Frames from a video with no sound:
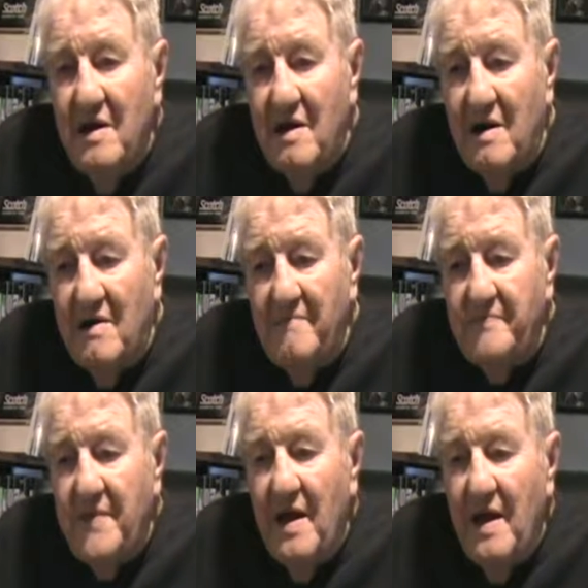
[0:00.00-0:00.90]
I
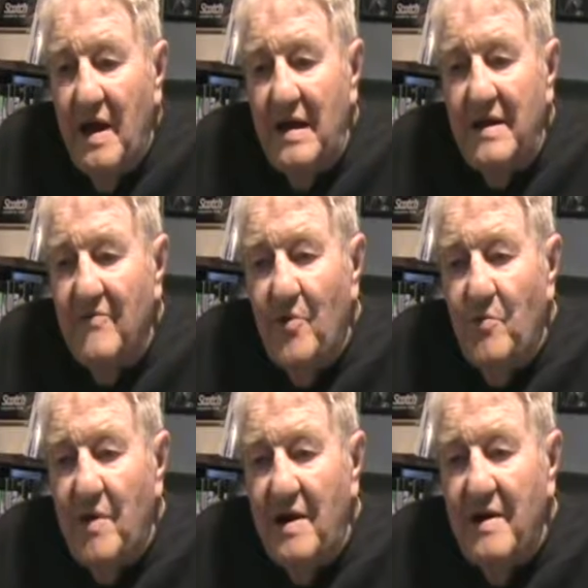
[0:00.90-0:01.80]

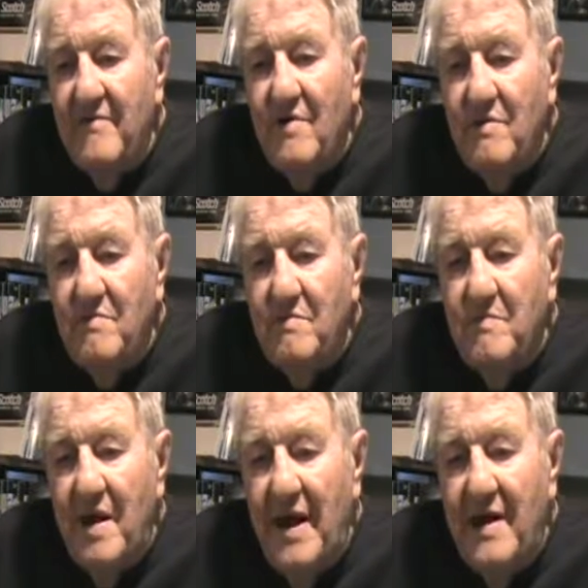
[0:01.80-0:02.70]
never
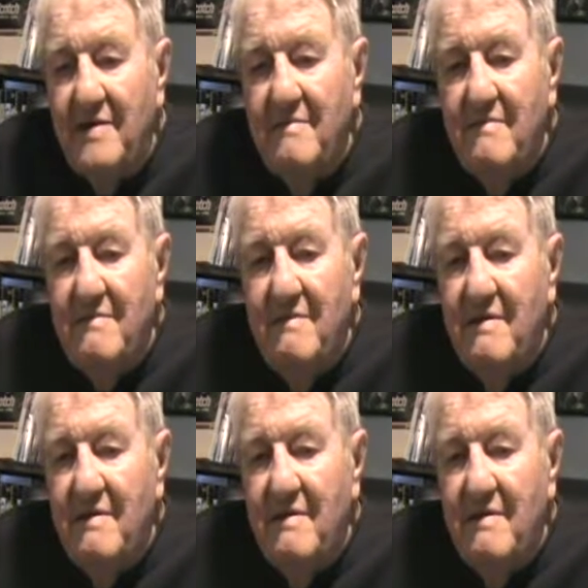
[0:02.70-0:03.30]
had